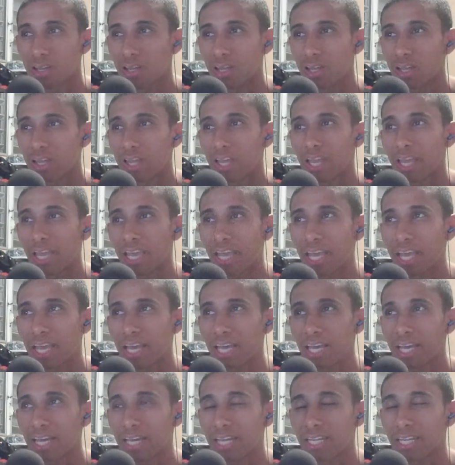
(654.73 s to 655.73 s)

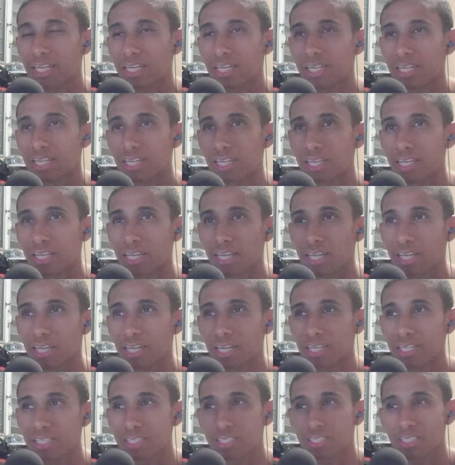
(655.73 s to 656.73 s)
and it
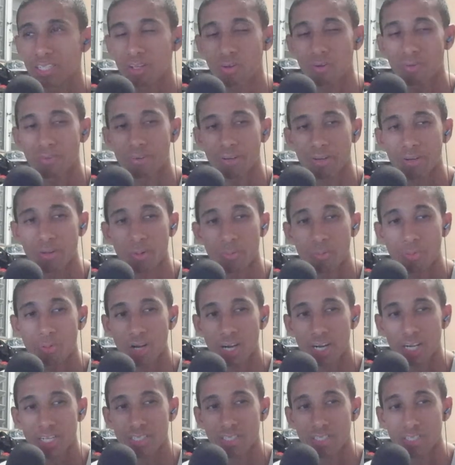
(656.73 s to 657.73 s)
is still very
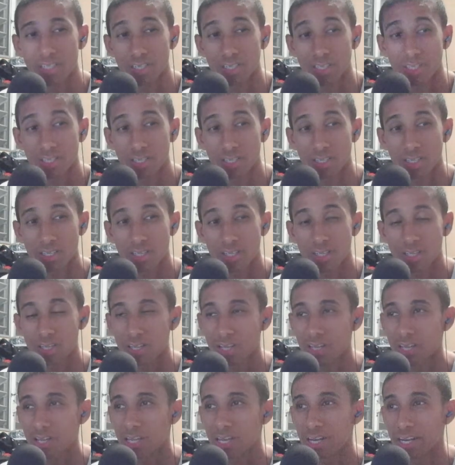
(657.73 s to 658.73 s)
pricey.
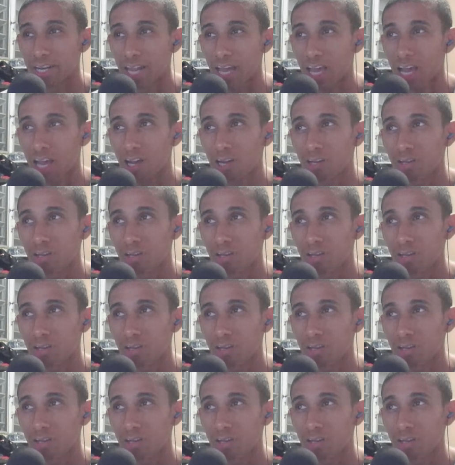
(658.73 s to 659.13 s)
Now,